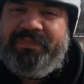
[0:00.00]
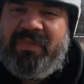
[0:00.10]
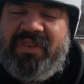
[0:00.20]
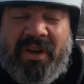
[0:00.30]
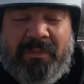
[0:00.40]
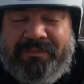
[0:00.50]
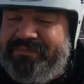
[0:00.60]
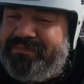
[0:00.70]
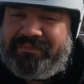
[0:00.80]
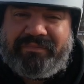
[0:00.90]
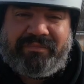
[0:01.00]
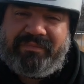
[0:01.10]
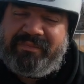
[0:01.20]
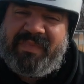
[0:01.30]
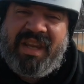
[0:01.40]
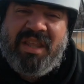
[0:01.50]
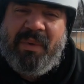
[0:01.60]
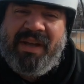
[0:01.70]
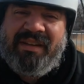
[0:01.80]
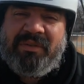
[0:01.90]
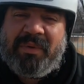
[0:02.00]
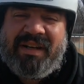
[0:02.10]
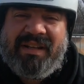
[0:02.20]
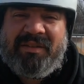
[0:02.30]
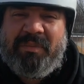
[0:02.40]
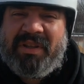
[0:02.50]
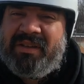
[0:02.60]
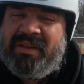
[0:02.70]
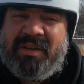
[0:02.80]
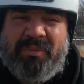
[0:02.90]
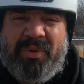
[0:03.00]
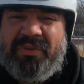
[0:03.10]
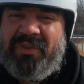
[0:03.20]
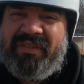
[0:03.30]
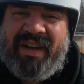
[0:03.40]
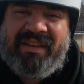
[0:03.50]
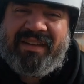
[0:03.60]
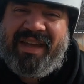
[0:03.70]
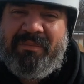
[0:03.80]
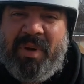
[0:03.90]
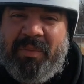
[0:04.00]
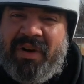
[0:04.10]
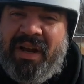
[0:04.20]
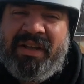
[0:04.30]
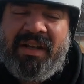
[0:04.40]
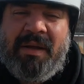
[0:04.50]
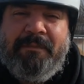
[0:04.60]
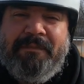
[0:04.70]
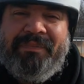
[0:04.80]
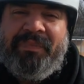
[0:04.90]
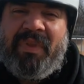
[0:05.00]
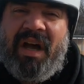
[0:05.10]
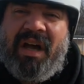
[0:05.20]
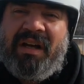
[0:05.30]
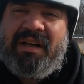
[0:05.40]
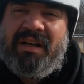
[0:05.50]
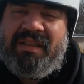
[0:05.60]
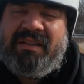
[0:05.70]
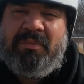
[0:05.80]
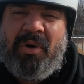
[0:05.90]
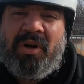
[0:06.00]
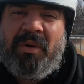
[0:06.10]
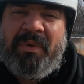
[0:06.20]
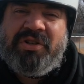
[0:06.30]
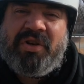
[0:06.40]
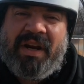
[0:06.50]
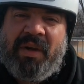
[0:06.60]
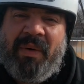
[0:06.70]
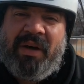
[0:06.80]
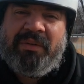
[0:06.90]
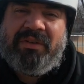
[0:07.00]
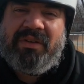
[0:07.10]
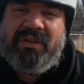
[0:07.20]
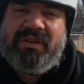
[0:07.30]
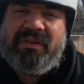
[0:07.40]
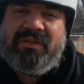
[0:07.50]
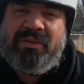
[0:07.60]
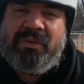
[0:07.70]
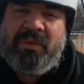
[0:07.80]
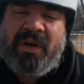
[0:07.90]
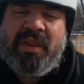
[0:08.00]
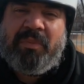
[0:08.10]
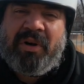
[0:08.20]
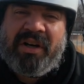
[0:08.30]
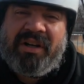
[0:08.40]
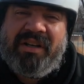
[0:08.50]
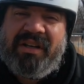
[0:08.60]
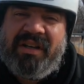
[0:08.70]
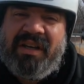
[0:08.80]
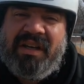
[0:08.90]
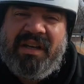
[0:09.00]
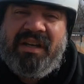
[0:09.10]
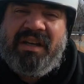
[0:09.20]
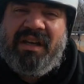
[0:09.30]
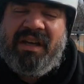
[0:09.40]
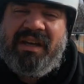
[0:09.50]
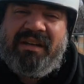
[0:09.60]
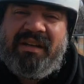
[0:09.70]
So either way, it is what it is, but the bowl's full of ice. I can't pump around it. I think tomorrow I'm going to try to go out to another park and